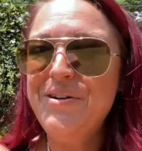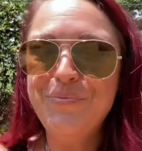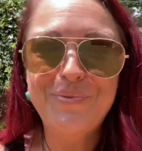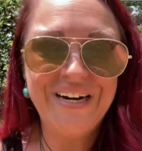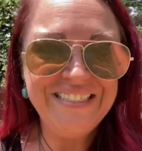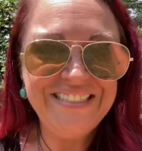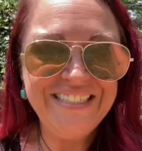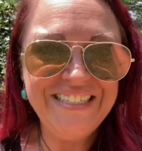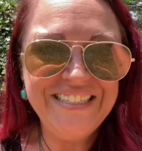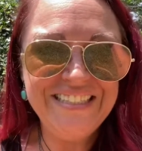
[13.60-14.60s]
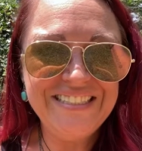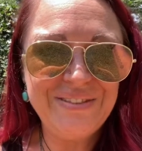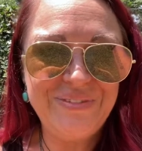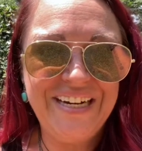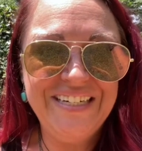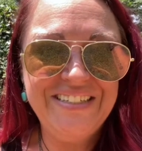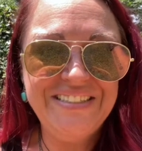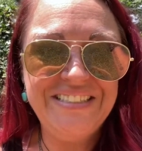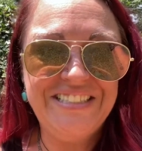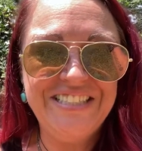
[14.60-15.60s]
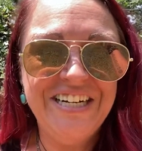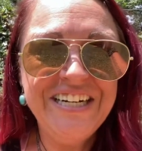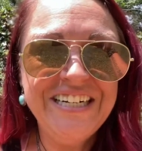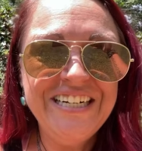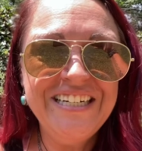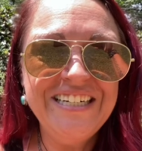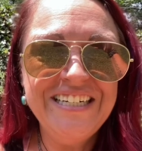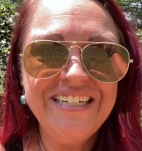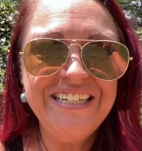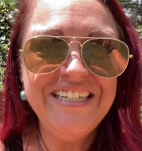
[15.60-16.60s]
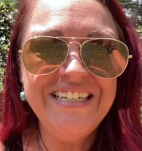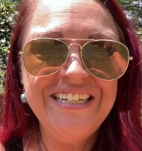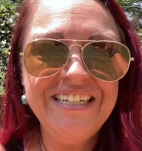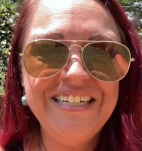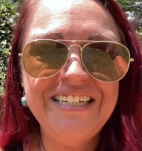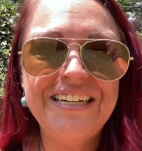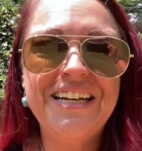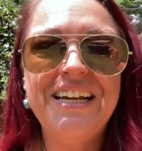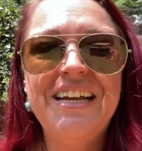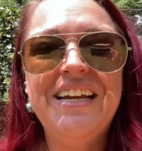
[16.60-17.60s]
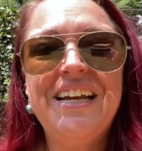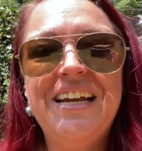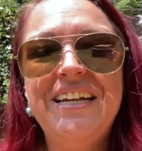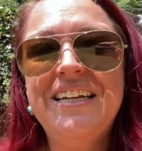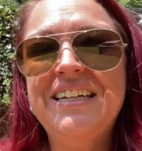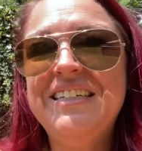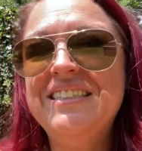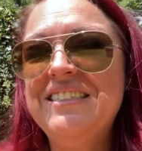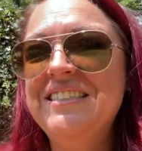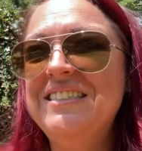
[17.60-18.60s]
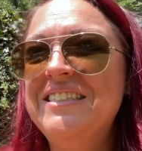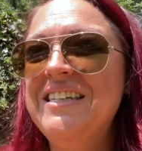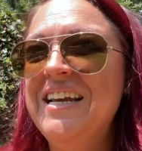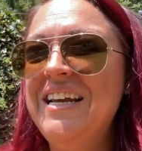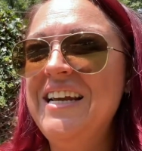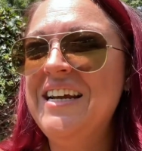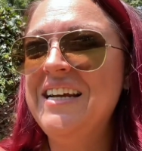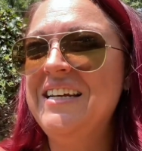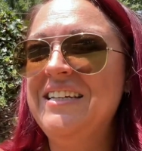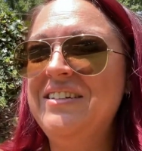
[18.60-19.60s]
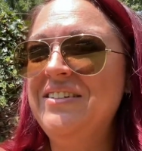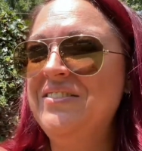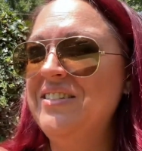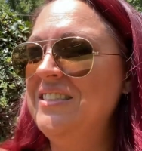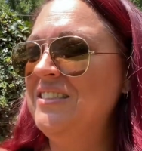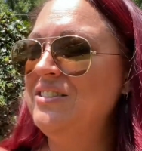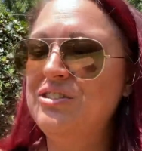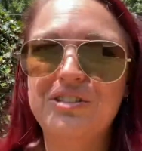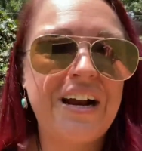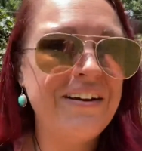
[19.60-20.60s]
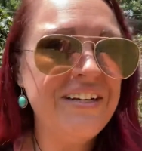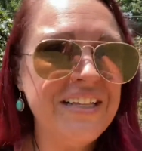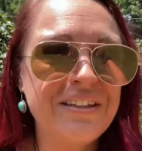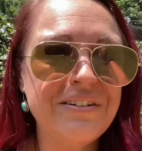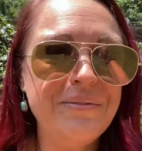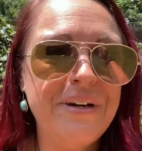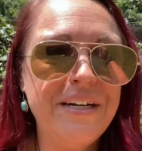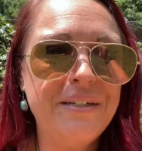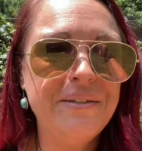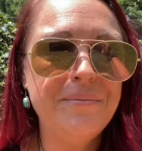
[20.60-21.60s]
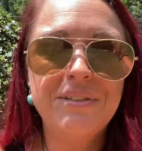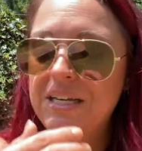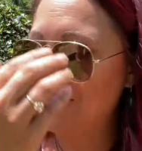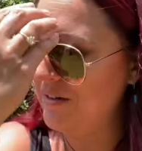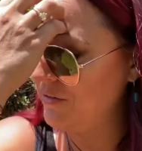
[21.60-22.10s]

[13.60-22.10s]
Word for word: embracing this wild journey. And today I was driving through my hometown